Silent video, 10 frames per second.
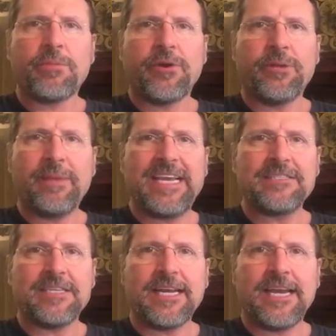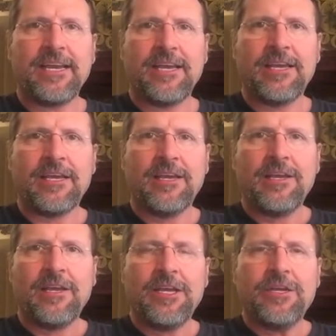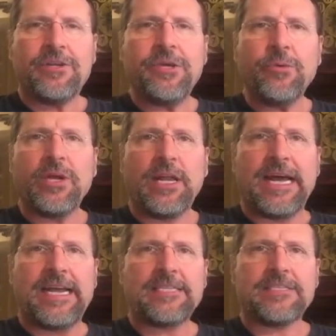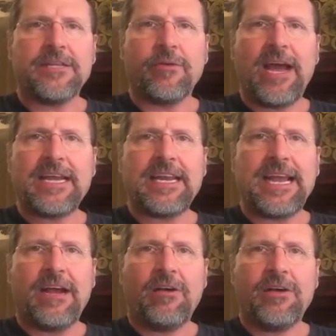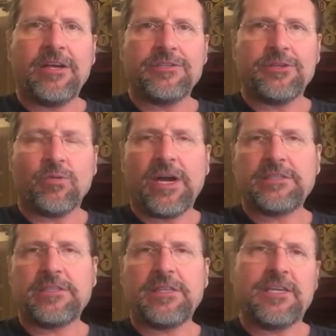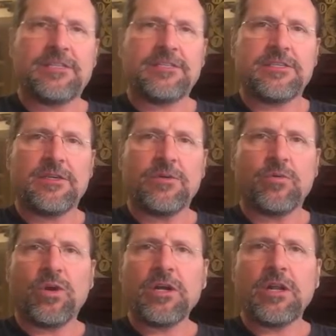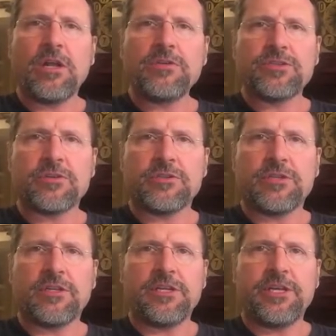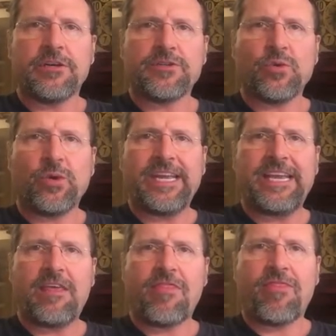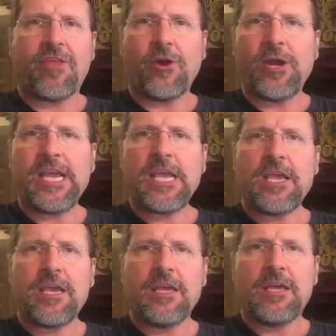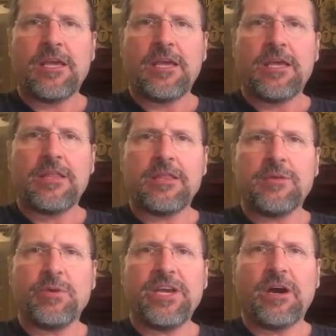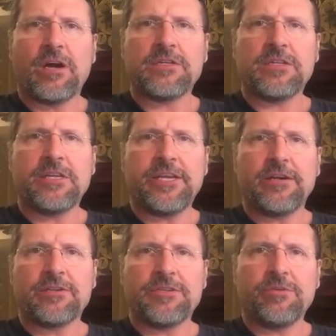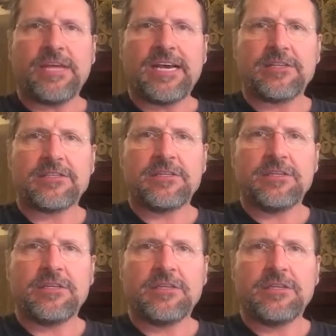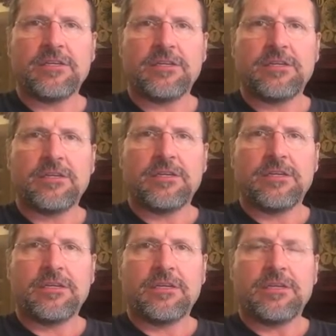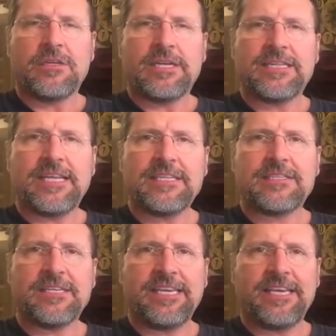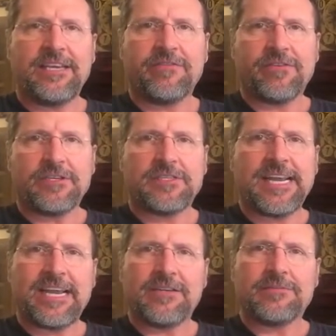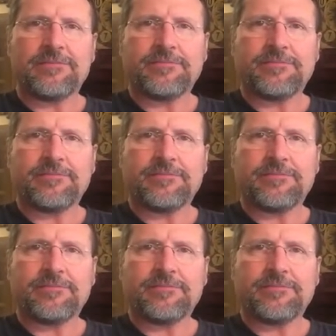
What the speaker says: Pretty amazing, eh? Do you realize that right now, as you're watching this, we're closer to the year 2030 than we are to the year 2000? Let that sink in for a second.